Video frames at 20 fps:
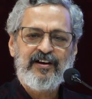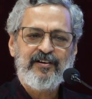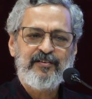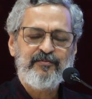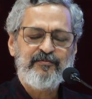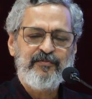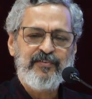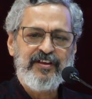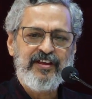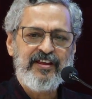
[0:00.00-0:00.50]

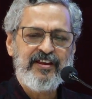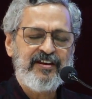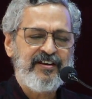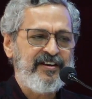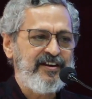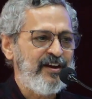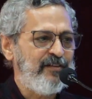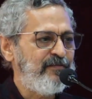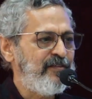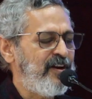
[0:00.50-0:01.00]
we
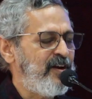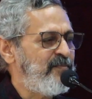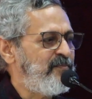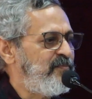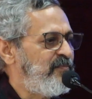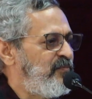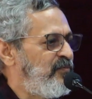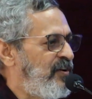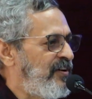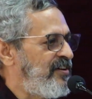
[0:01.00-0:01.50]

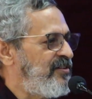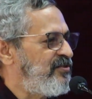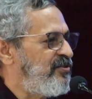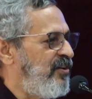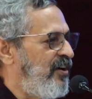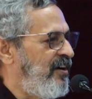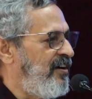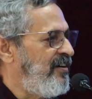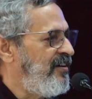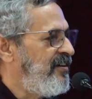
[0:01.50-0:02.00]
develop what is
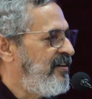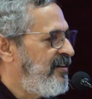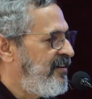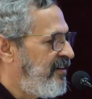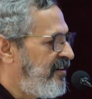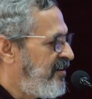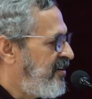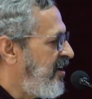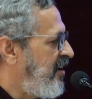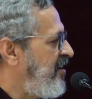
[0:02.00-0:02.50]
called
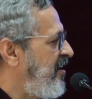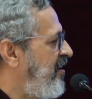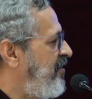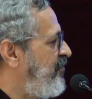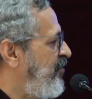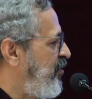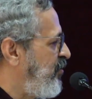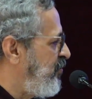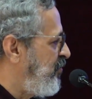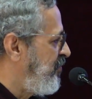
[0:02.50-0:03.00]
tunnel
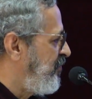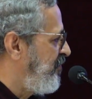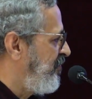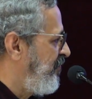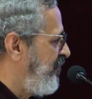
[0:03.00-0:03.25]
view.